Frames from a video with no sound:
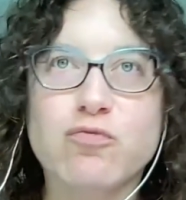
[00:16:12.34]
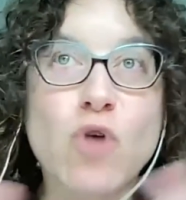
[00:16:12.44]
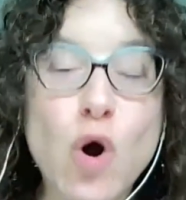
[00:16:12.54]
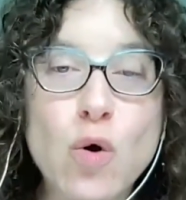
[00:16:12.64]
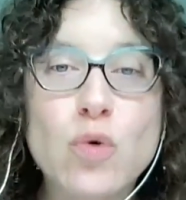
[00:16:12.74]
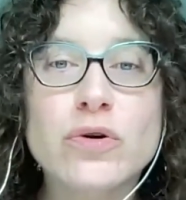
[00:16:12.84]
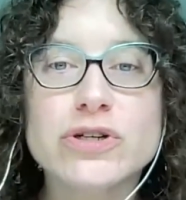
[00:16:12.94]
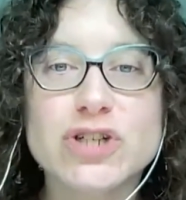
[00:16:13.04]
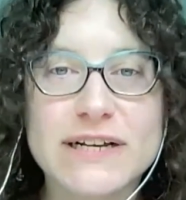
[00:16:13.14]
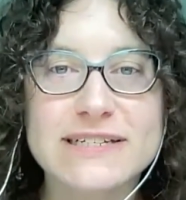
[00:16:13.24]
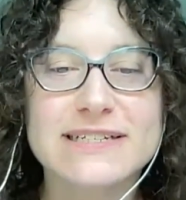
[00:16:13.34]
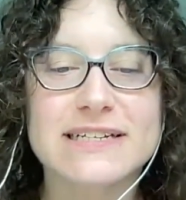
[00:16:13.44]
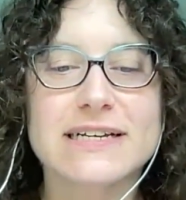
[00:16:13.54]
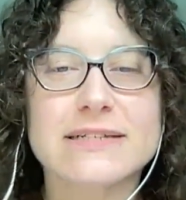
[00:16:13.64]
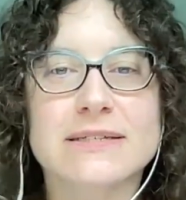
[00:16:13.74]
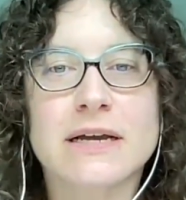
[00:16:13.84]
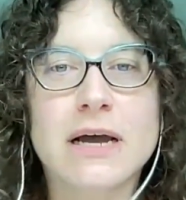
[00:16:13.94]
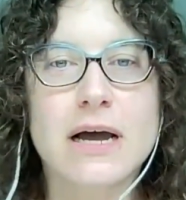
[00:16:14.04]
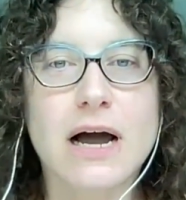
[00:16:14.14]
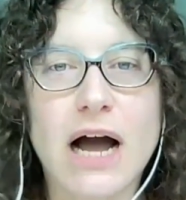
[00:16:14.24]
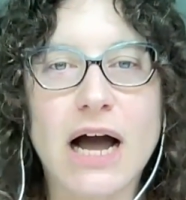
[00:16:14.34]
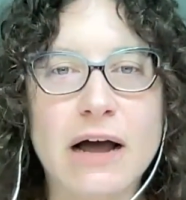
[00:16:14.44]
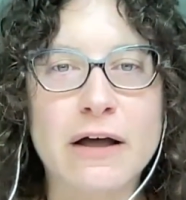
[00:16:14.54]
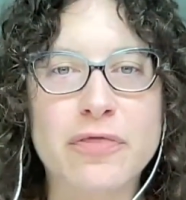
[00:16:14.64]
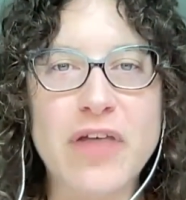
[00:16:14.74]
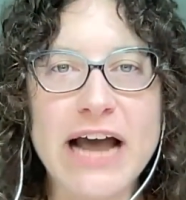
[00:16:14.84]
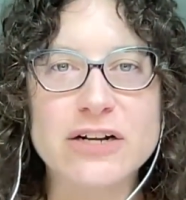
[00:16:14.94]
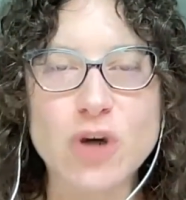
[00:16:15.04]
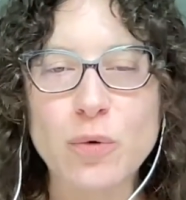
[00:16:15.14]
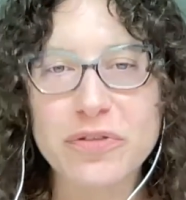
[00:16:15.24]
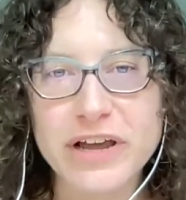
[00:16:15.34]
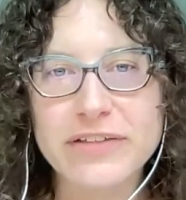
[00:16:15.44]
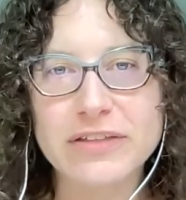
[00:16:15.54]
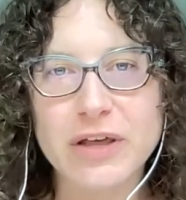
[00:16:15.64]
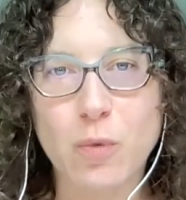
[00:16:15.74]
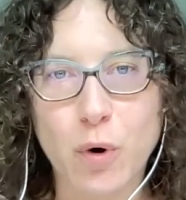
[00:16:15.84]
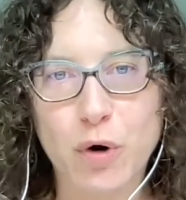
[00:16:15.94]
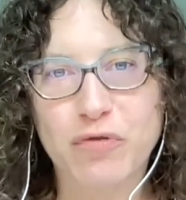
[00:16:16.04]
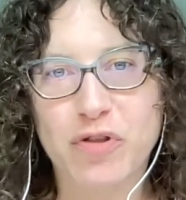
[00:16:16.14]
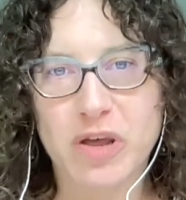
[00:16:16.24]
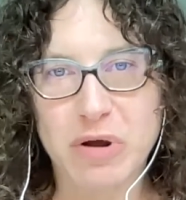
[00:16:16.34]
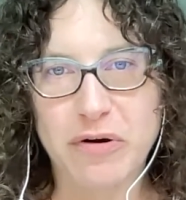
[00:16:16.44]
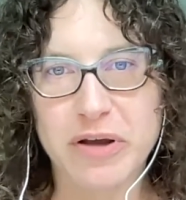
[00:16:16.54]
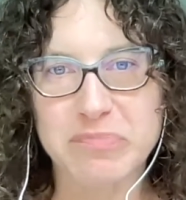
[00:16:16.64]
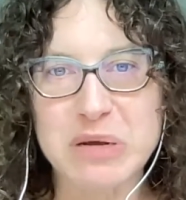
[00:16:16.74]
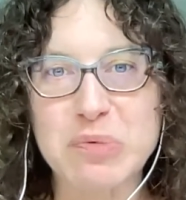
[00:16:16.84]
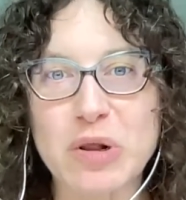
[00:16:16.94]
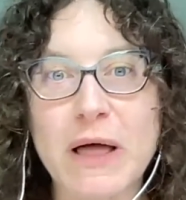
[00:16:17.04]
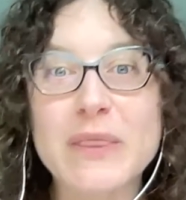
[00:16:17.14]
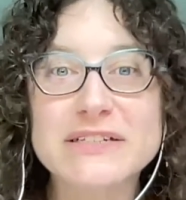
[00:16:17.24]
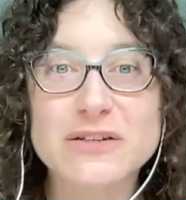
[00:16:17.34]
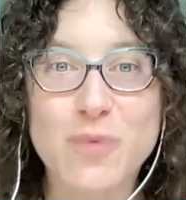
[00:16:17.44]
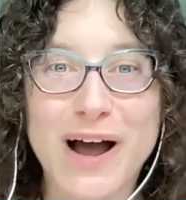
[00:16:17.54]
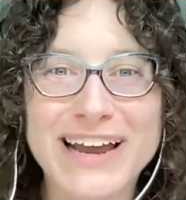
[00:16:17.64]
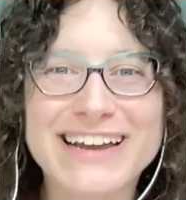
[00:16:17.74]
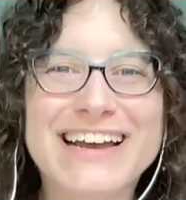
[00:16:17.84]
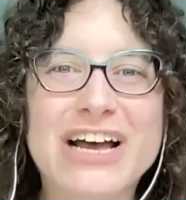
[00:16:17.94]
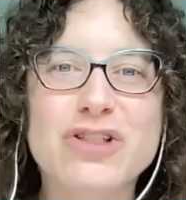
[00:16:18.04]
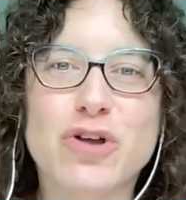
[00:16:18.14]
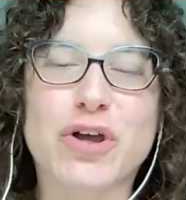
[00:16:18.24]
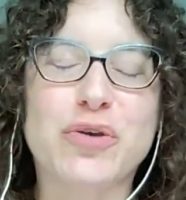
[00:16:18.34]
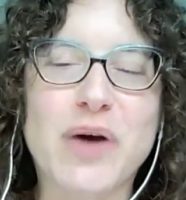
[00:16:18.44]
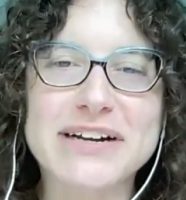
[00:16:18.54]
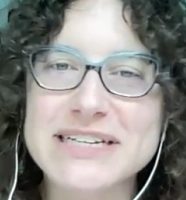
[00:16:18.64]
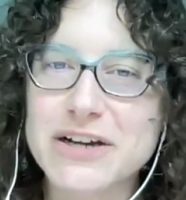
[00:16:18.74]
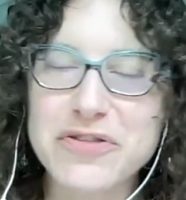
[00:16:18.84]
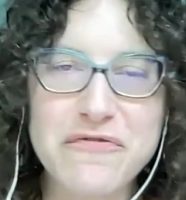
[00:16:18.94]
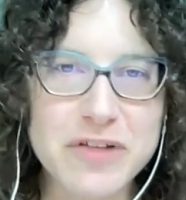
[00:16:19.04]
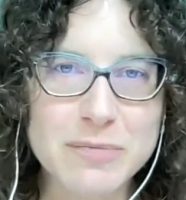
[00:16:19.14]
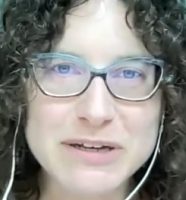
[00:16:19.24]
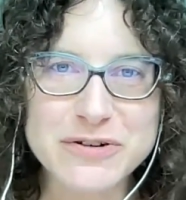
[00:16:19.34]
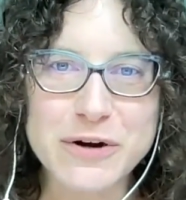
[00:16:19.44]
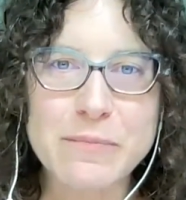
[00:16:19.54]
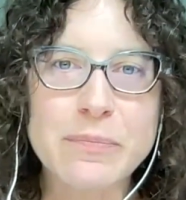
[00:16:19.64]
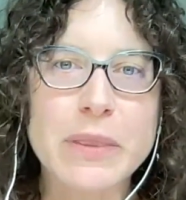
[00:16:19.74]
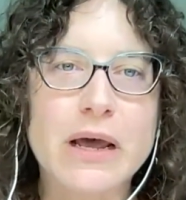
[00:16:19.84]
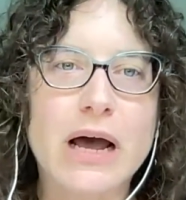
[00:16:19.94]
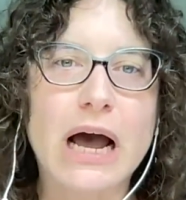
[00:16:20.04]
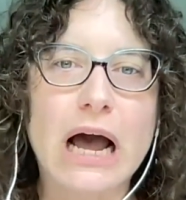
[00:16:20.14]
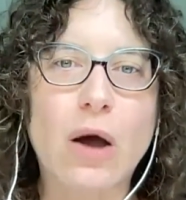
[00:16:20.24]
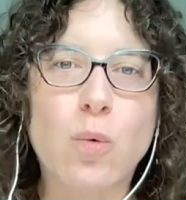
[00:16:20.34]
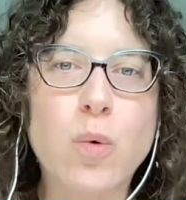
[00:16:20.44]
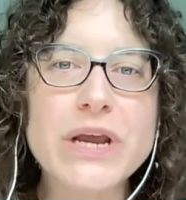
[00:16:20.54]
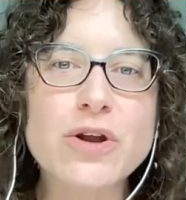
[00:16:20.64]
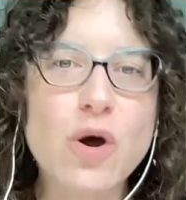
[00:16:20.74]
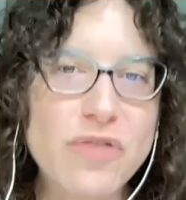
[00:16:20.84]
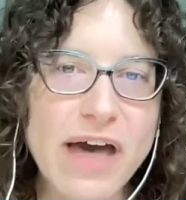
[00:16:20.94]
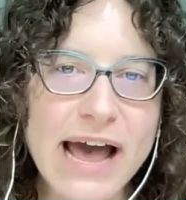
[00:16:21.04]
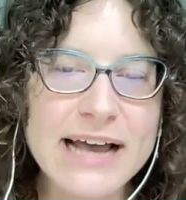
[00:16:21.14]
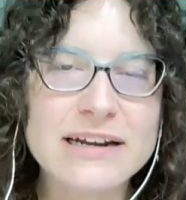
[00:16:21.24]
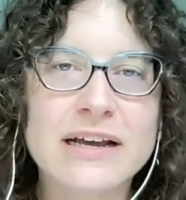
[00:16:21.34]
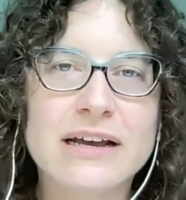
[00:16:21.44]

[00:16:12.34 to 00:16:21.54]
rogue justices that don't think that they work for the American people. And this is why. Look, you got to take on the filibuster. We know that